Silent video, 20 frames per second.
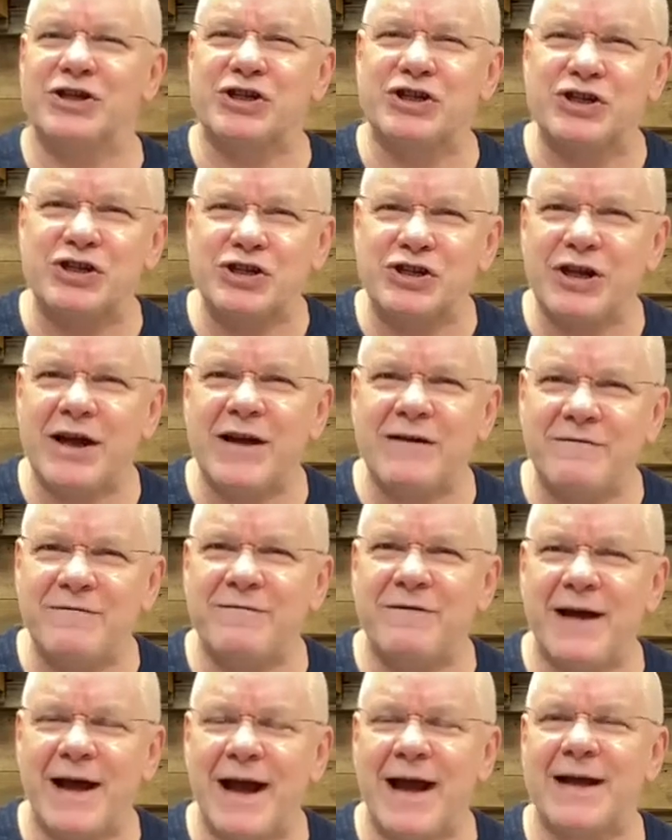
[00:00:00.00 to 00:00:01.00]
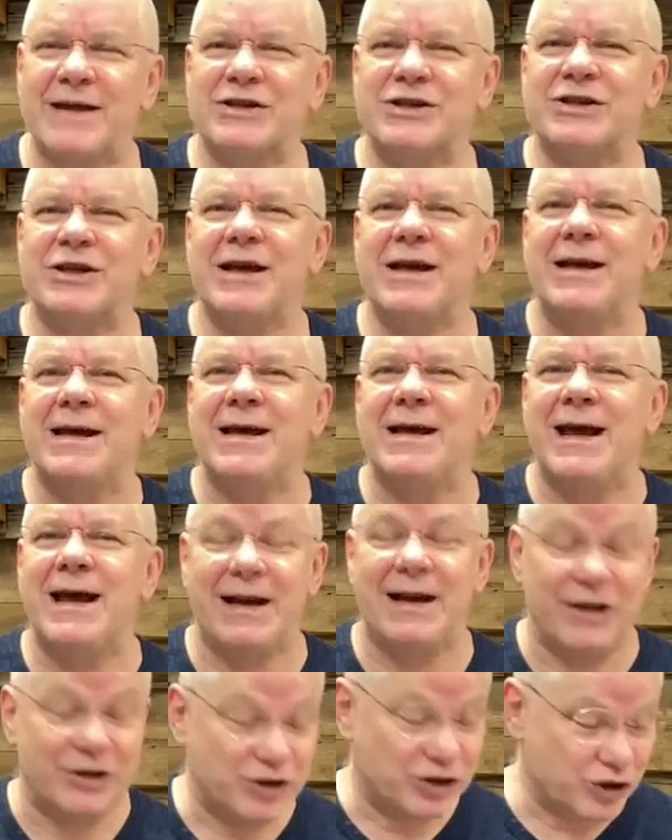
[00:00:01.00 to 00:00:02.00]
steadfast
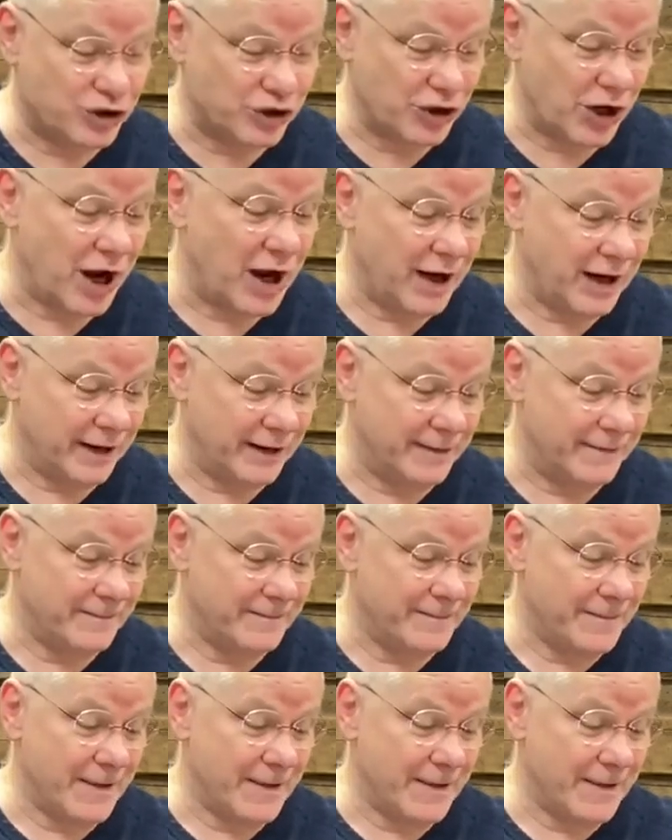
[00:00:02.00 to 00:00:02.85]
and it's solid.